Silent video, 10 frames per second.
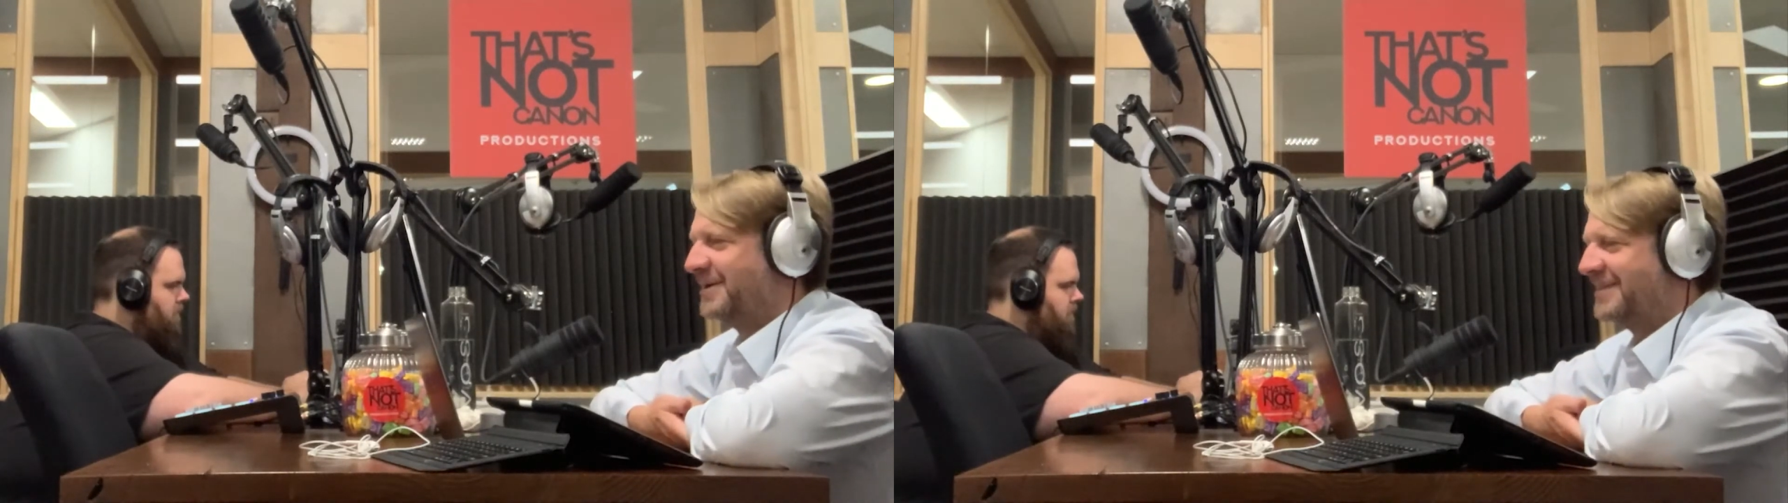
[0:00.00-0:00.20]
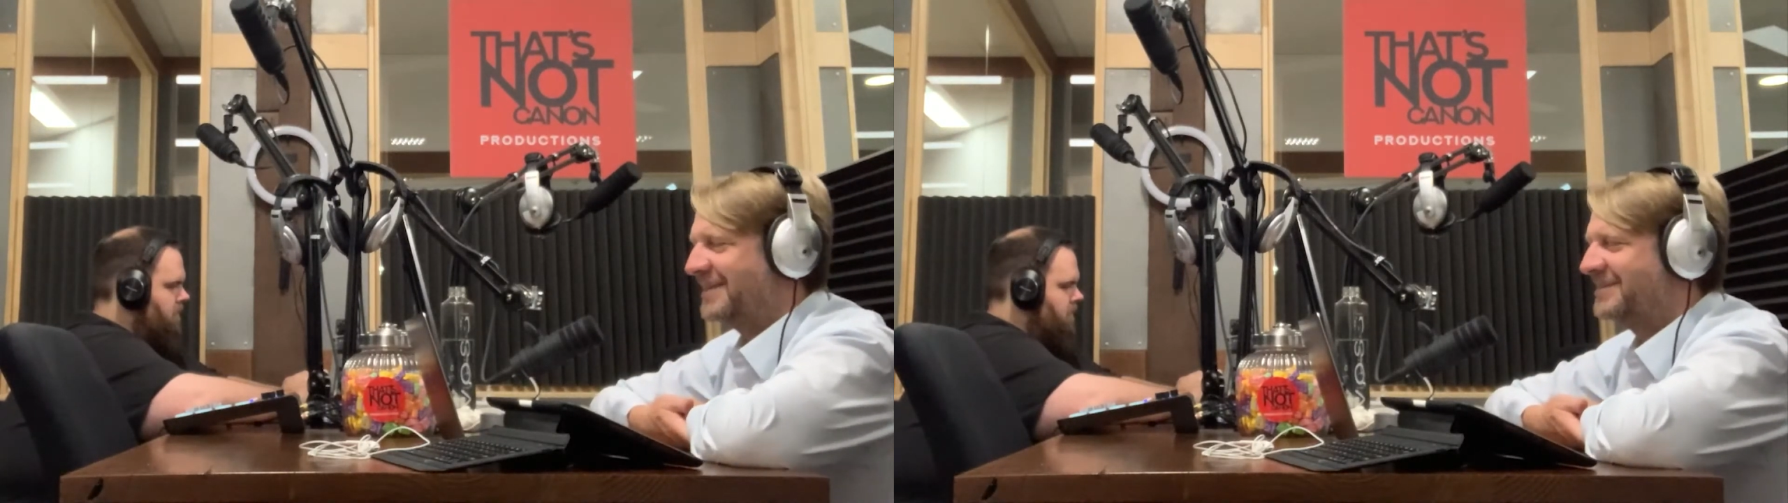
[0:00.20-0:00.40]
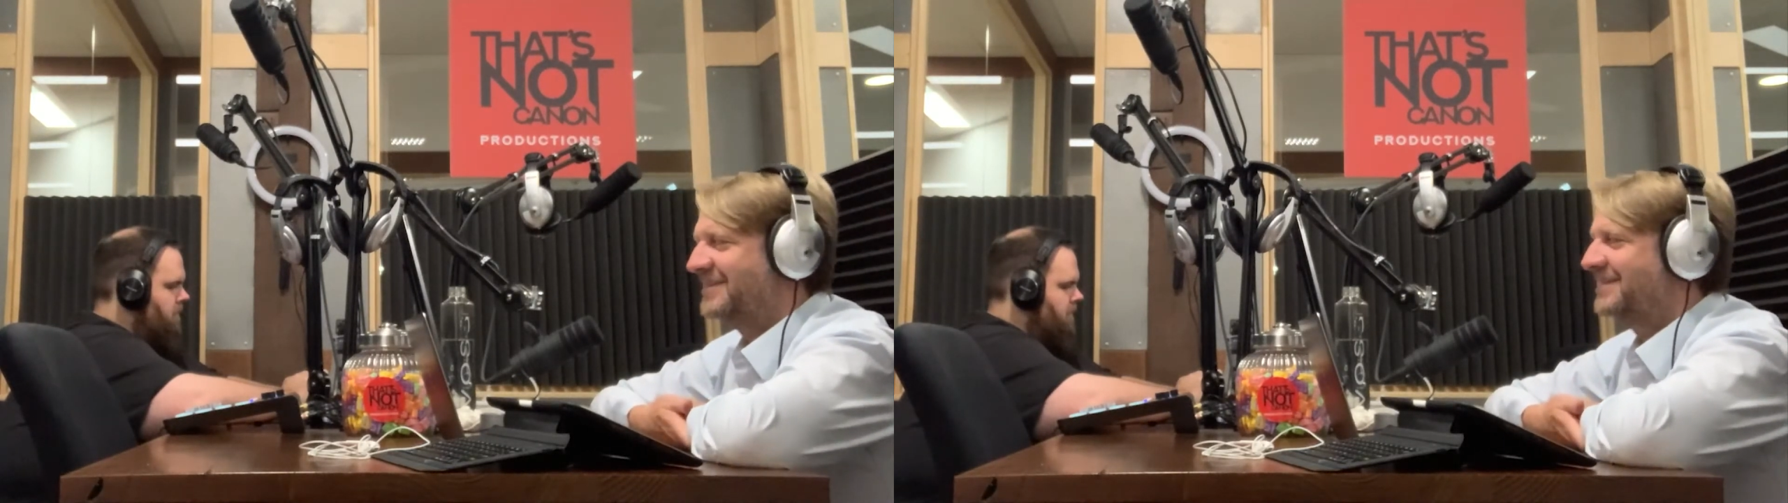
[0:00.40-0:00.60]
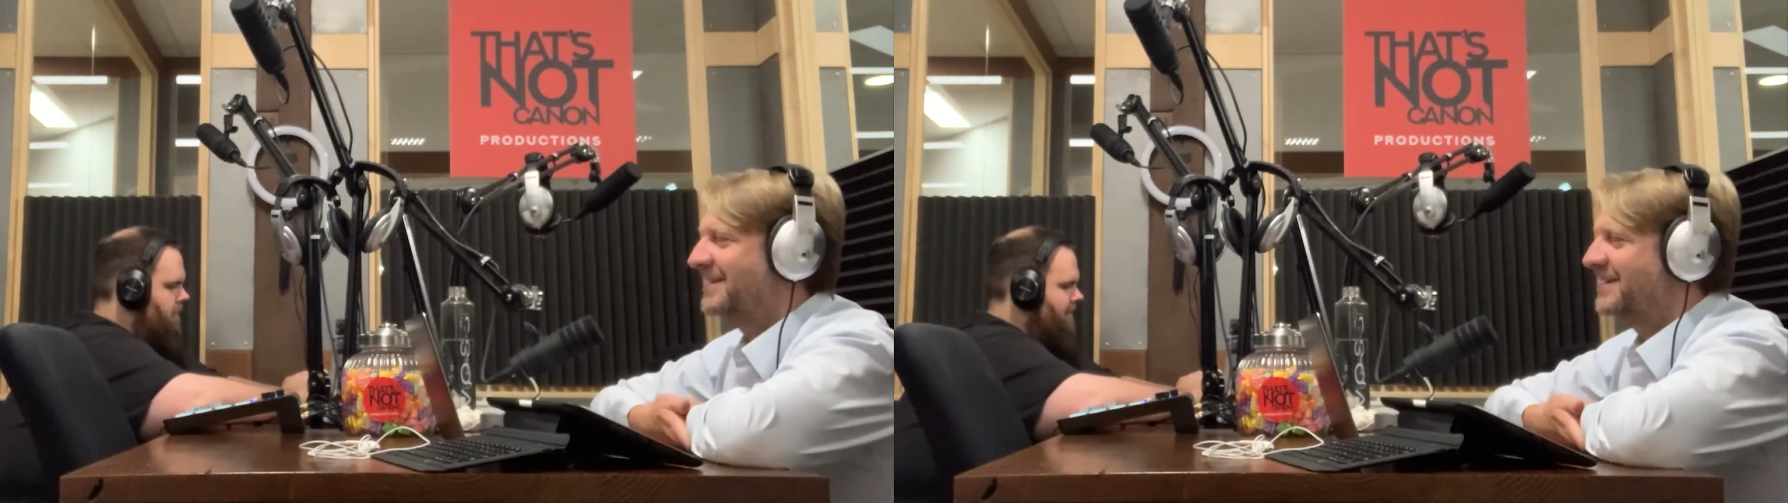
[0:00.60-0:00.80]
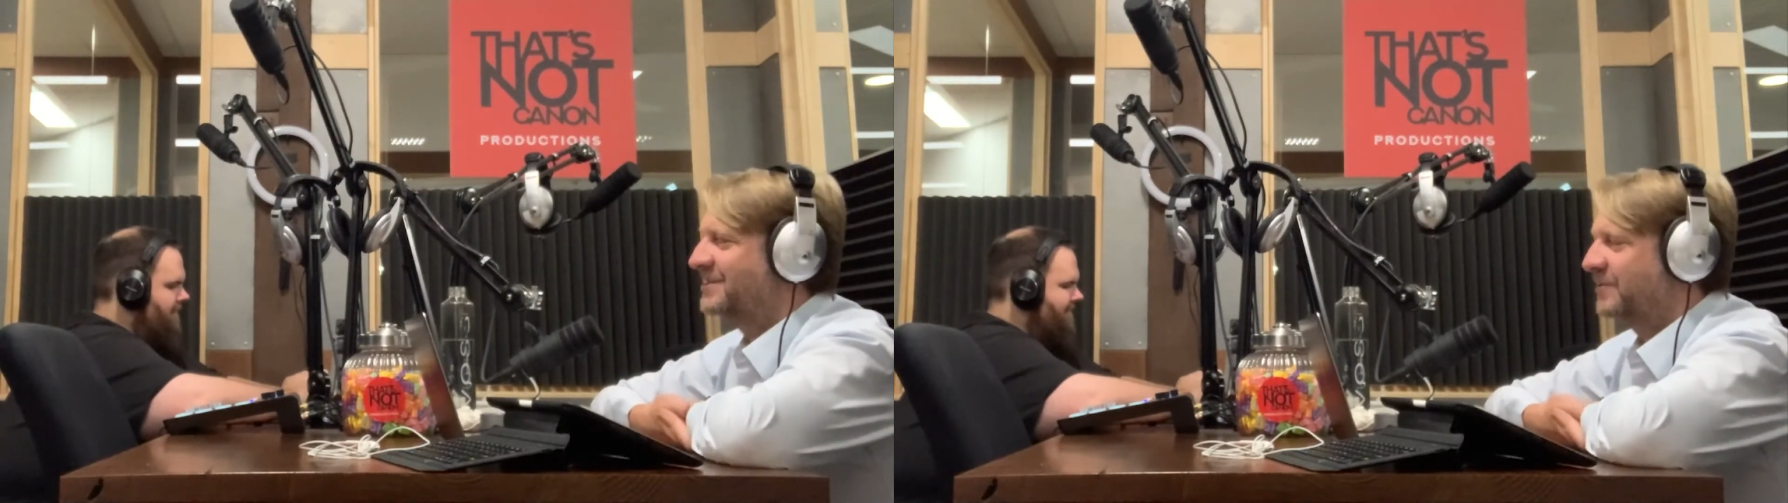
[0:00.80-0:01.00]
that
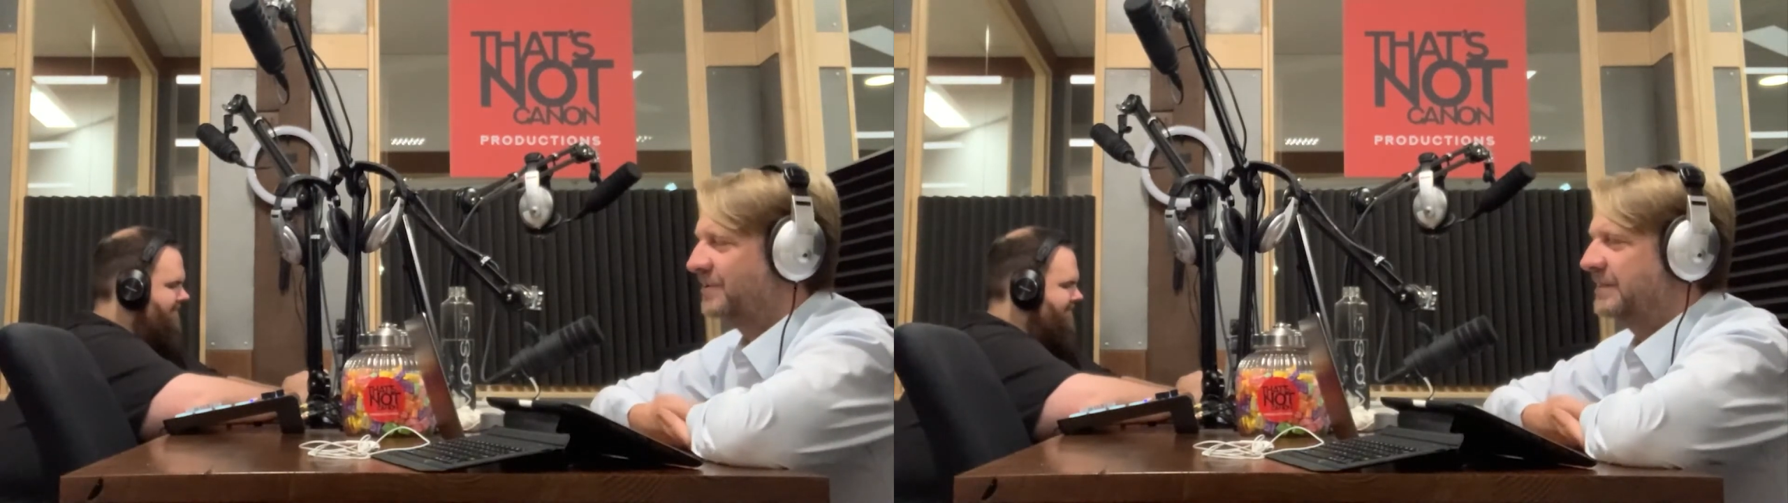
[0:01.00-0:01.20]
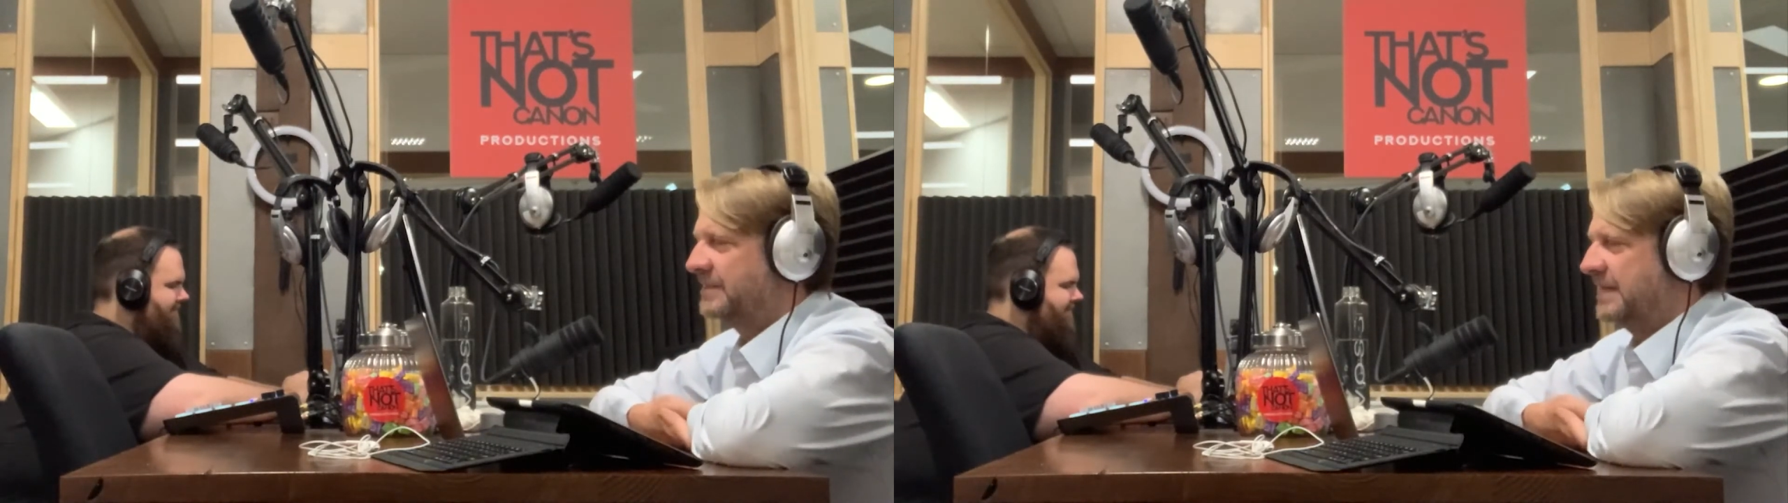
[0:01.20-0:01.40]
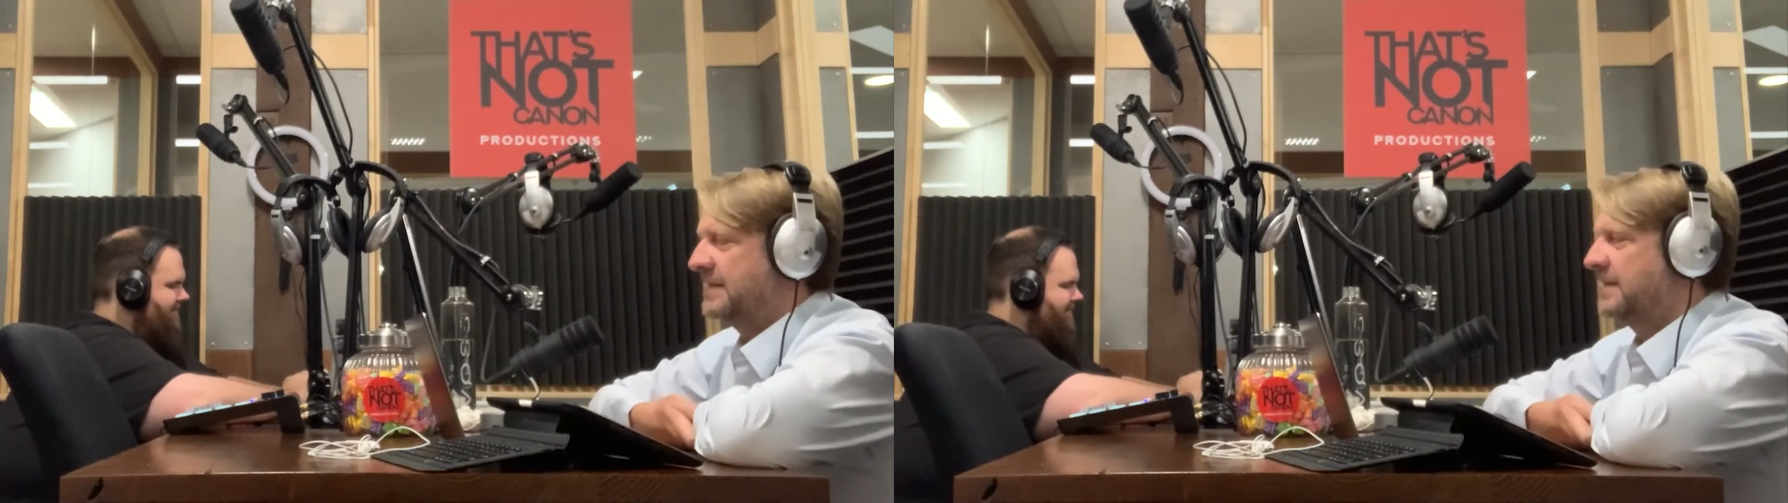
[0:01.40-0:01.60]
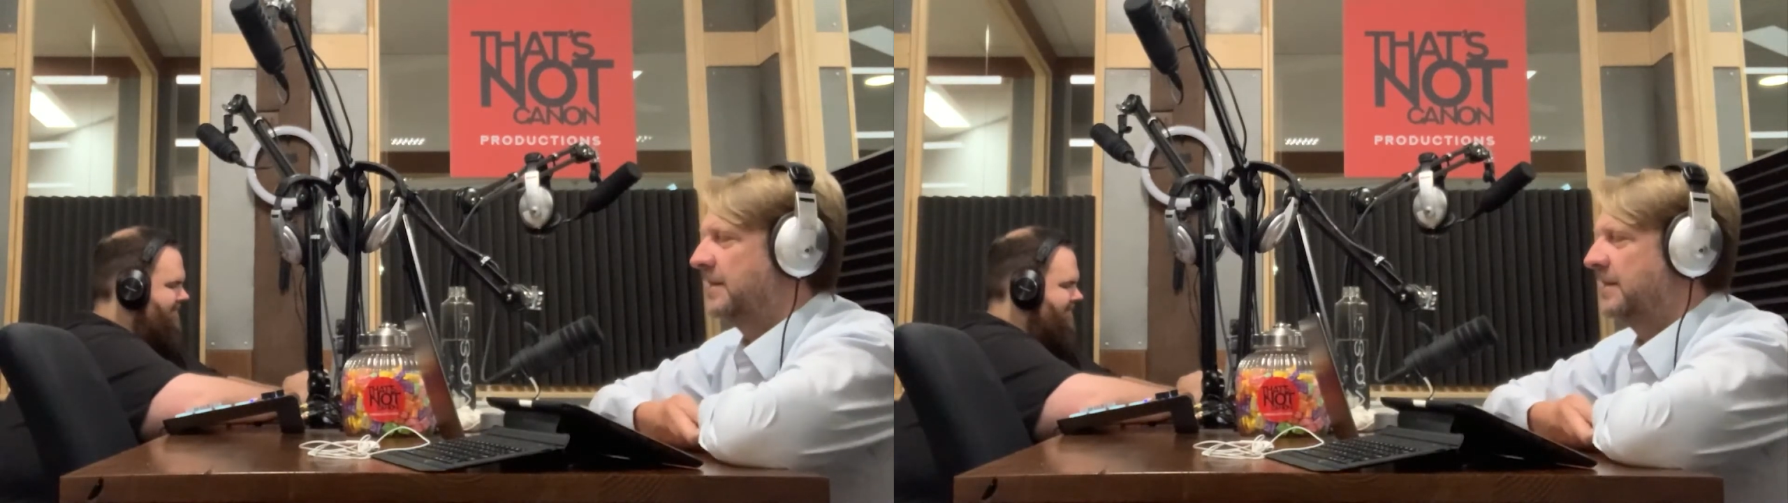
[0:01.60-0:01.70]
has certainly taken